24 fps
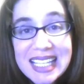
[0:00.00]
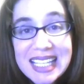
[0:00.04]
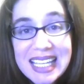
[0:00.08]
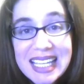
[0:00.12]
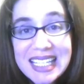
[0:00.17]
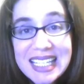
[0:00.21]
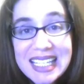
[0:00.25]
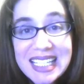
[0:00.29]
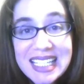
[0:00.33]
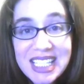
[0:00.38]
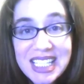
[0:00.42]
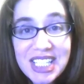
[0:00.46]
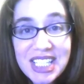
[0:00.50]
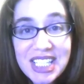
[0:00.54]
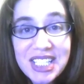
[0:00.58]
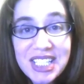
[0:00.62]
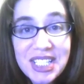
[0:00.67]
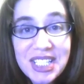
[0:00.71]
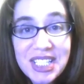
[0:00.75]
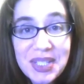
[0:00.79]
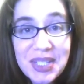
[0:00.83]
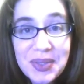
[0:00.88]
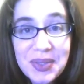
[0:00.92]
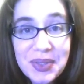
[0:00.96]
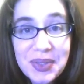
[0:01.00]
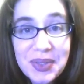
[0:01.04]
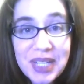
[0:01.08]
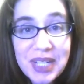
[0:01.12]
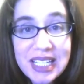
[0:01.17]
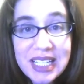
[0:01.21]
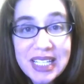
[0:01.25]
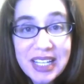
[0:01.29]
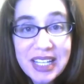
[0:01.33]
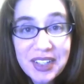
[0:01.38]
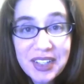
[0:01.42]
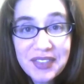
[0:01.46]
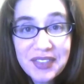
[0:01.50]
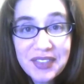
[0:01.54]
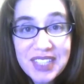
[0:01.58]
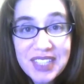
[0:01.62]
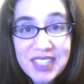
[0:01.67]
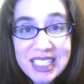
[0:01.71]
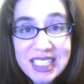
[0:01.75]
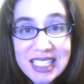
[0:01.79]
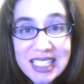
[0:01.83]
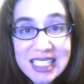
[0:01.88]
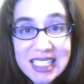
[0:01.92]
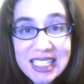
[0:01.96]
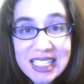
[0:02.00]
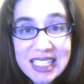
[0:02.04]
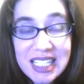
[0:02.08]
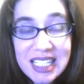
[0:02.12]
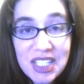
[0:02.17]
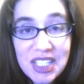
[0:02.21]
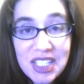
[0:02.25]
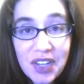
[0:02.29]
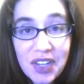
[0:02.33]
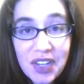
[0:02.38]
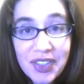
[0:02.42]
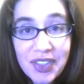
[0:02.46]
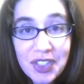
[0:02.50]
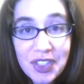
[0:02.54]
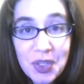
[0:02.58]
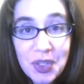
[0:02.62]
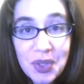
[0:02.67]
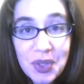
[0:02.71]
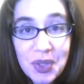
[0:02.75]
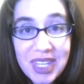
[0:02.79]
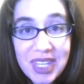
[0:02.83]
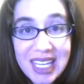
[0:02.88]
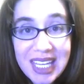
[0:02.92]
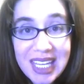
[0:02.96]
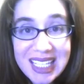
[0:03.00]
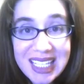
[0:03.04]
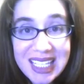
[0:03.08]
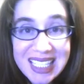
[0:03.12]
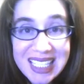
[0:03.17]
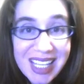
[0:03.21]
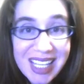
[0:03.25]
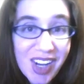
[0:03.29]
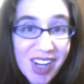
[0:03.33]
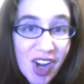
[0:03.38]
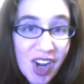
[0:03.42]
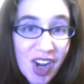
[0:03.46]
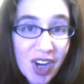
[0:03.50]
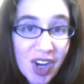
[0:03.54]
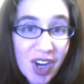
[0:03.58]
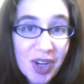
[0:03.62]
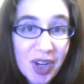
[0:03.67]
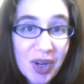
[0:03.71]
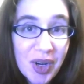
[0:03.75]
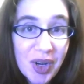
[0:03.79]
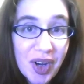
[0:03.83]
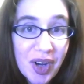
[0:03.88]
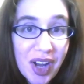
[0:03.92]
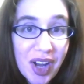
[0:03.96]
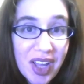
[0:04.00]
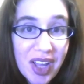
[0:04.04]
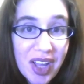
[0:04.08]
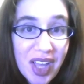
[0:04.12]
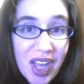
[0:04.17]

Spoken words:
in addition to narrative distance, these are the two things that are,